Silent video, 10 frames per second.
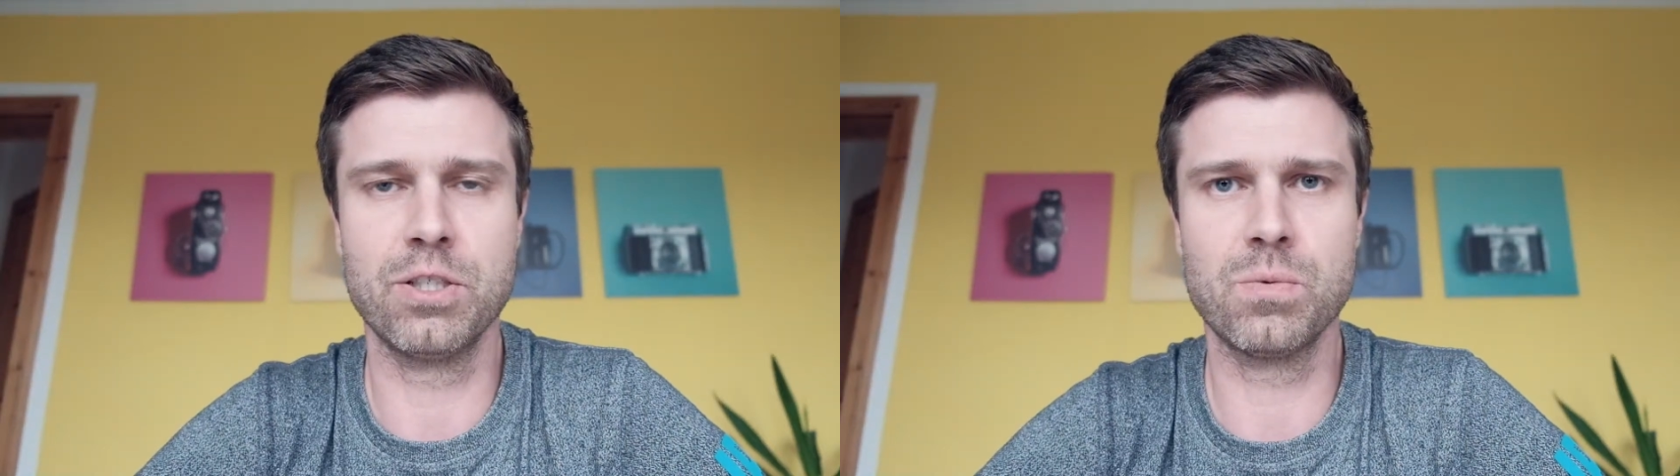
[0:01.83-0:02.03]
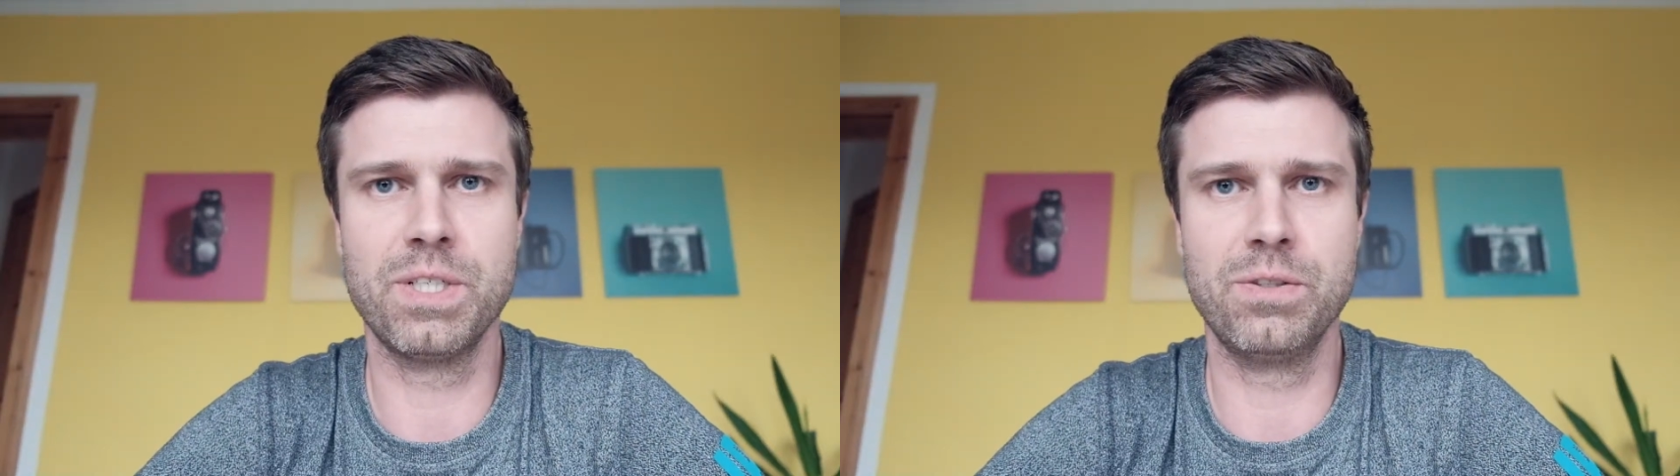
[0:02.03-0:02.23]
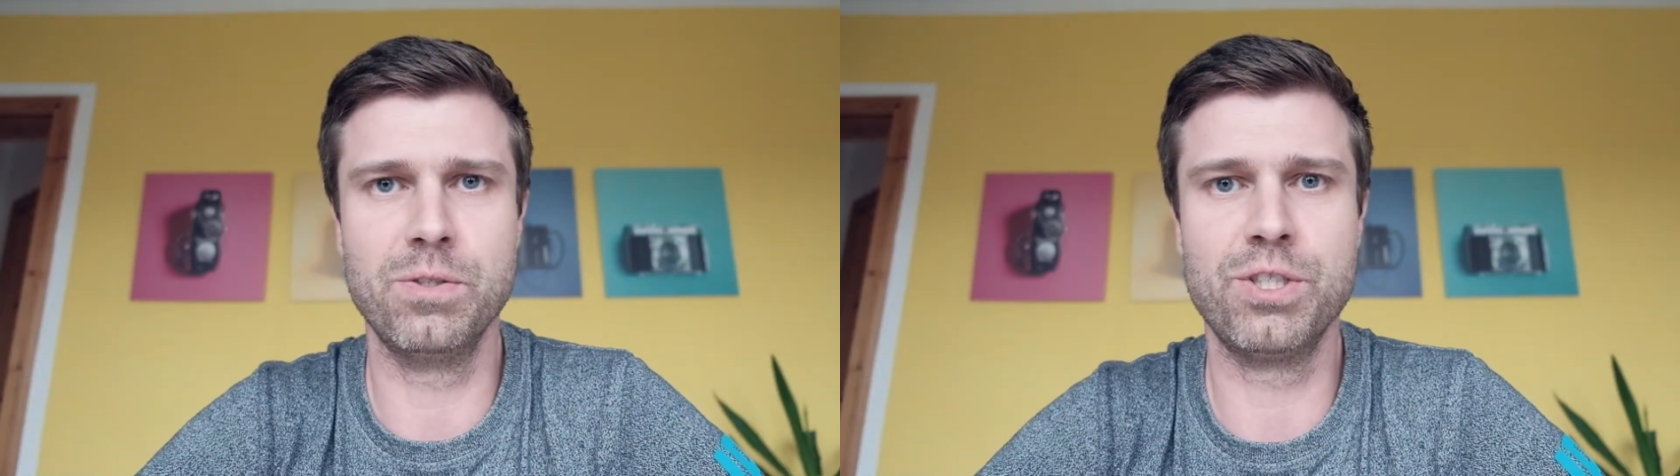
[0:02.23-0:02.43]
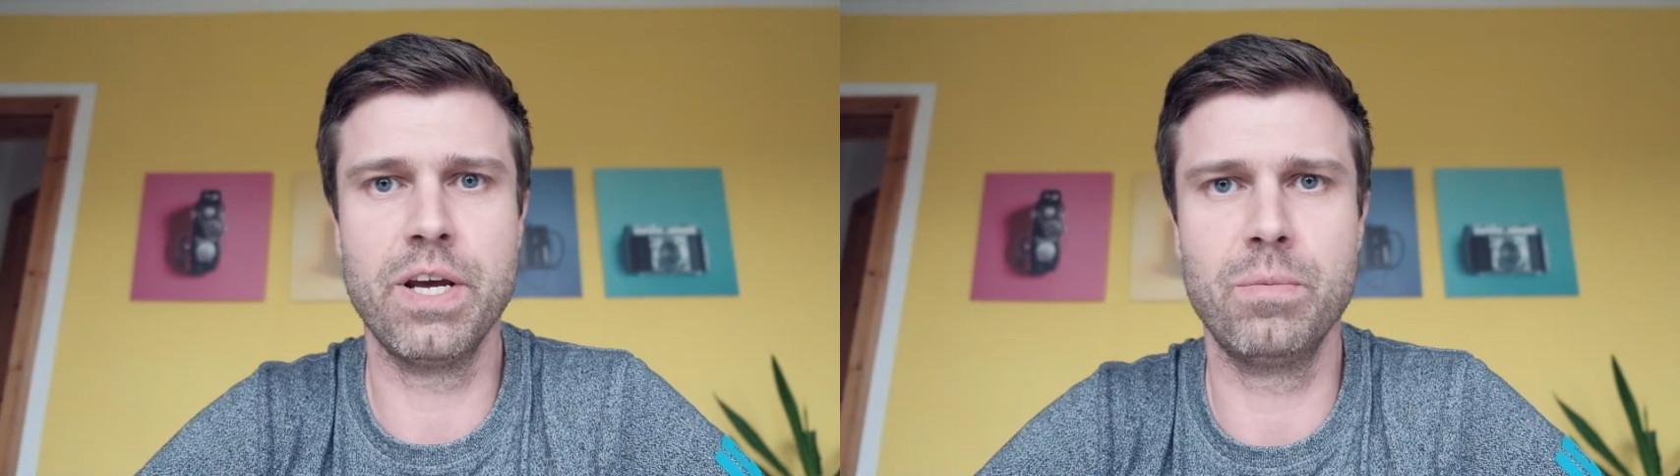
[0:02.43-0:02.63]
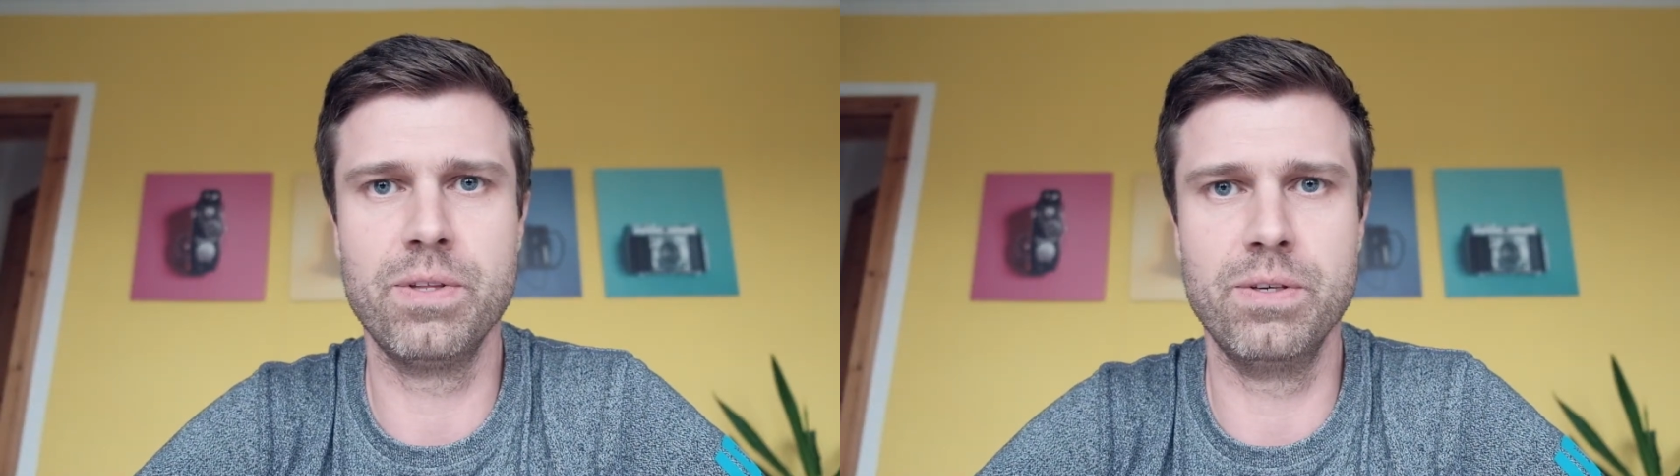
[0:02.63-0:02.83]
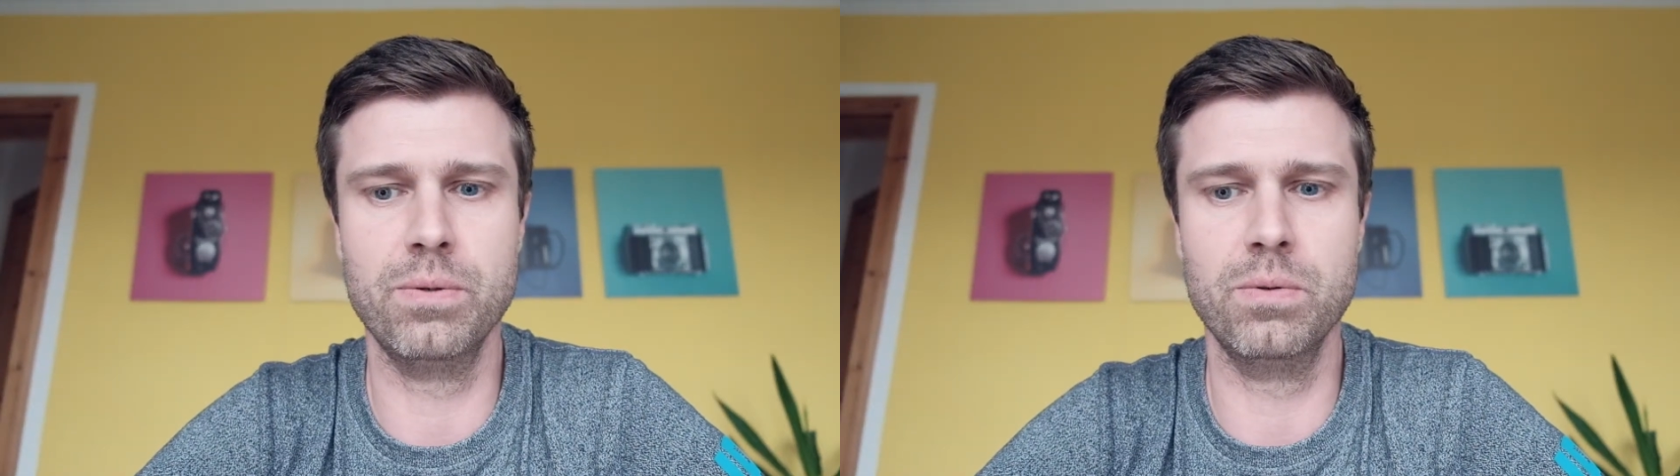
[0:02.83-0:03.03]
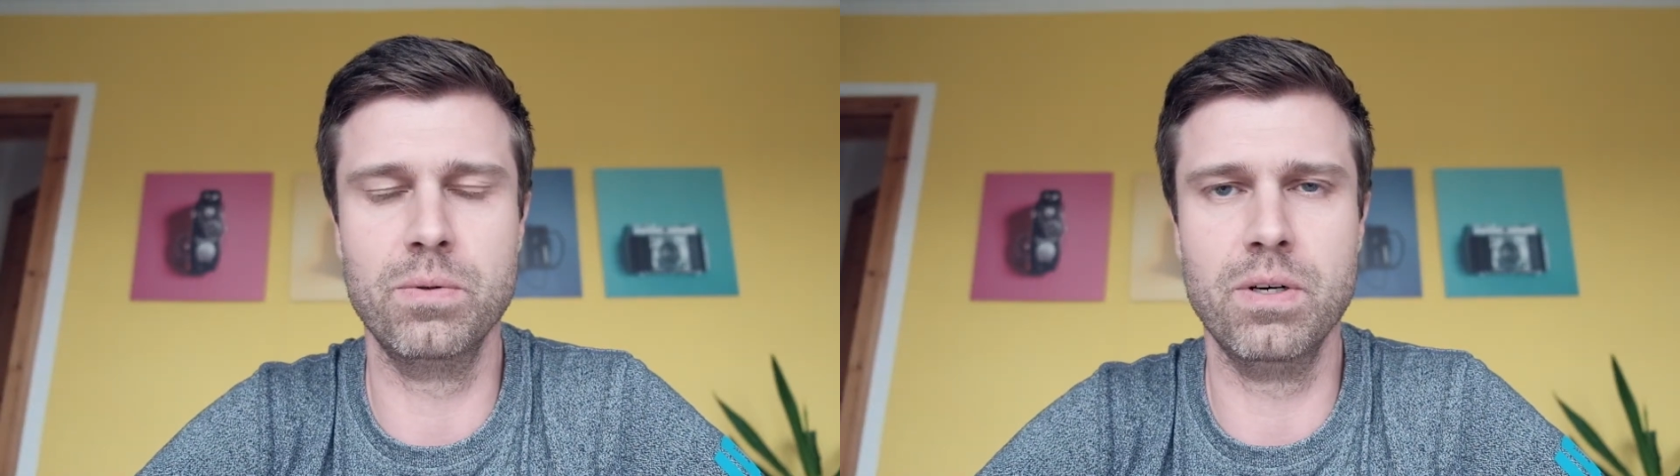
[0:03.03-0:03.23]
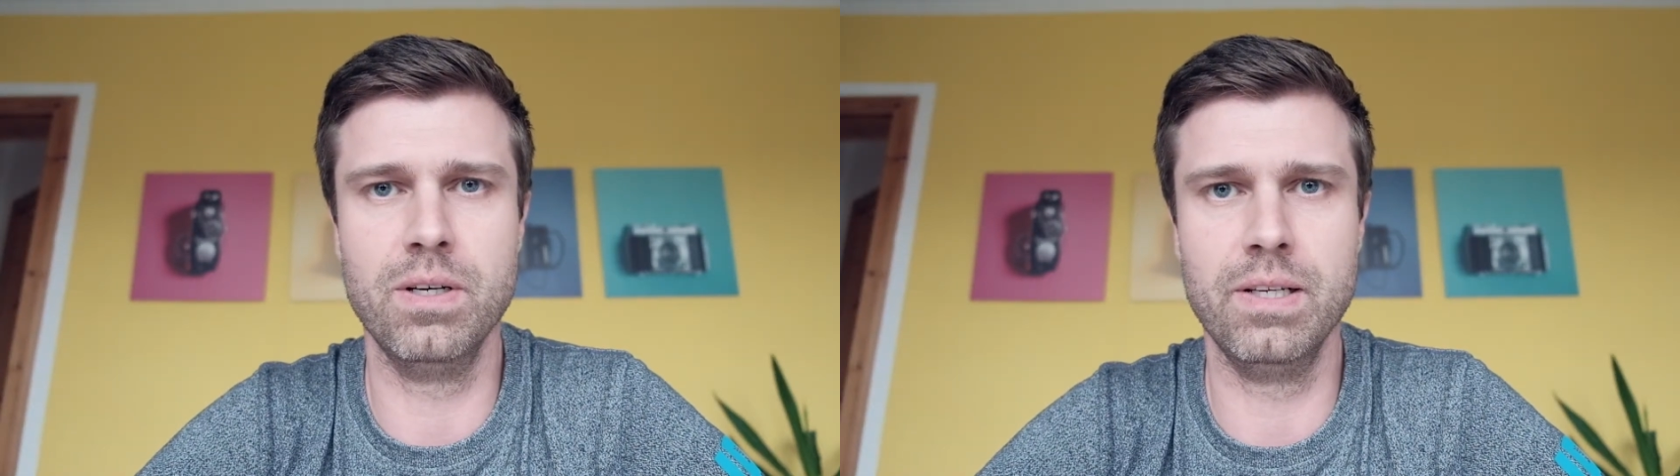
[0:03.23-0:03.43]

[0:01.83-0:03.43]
just wanted to share with you